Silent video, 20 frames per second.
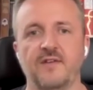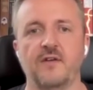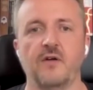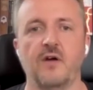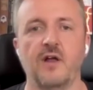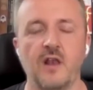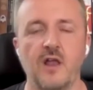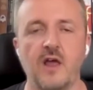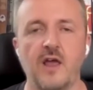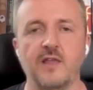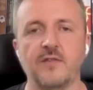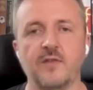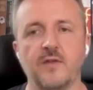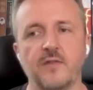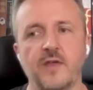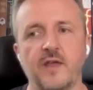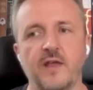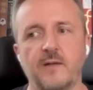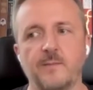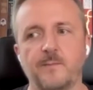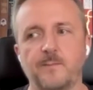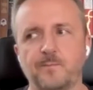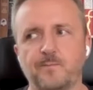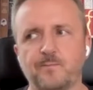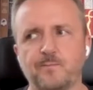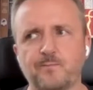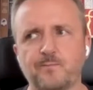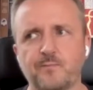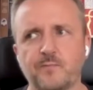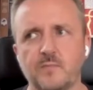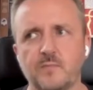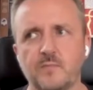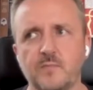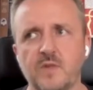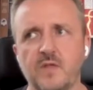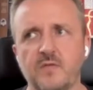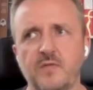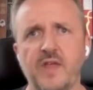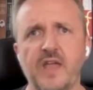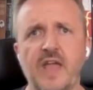I like that
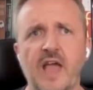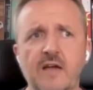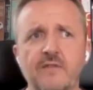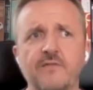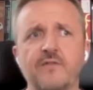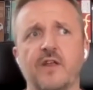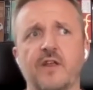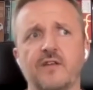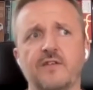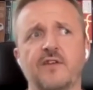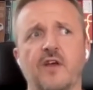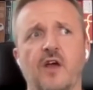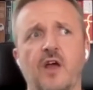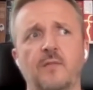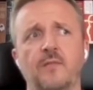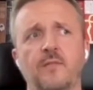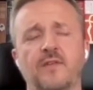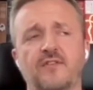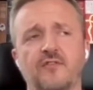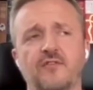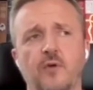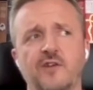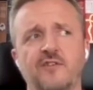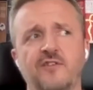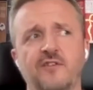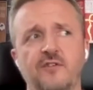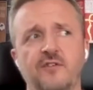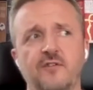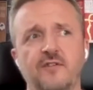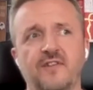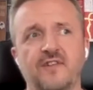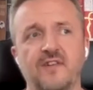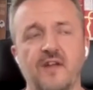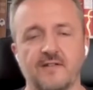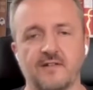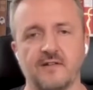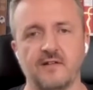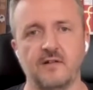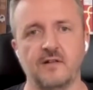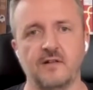they have at times tried to do
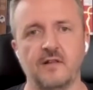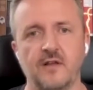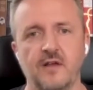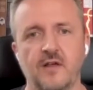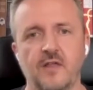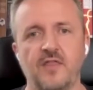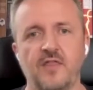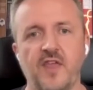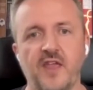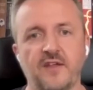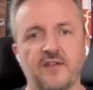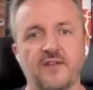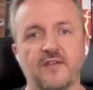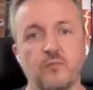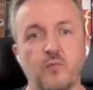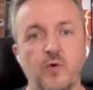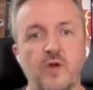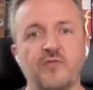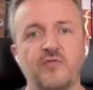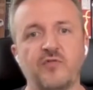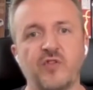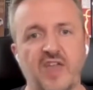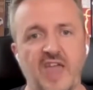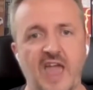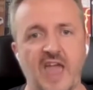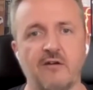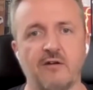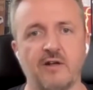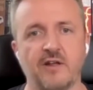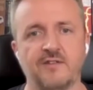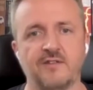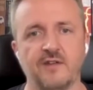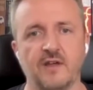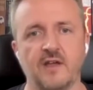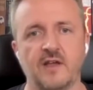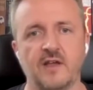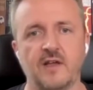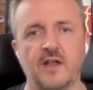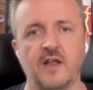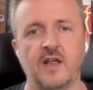subtle things with the character,
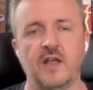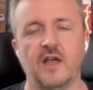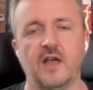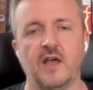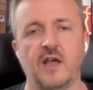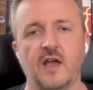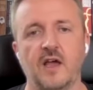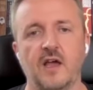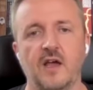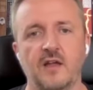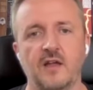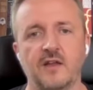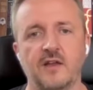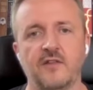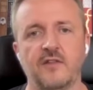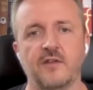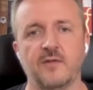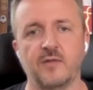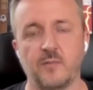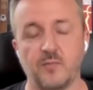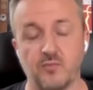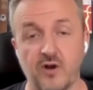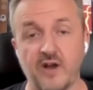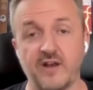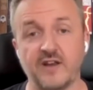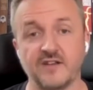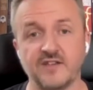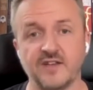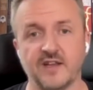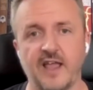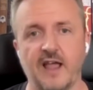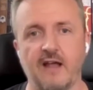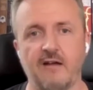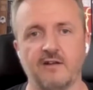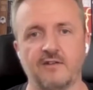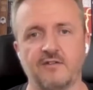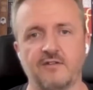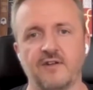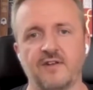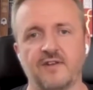the predator
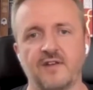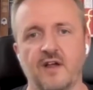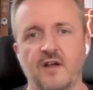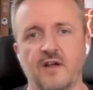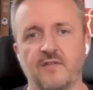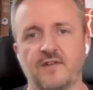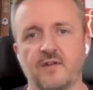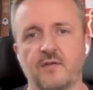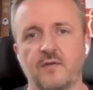character itself. Right.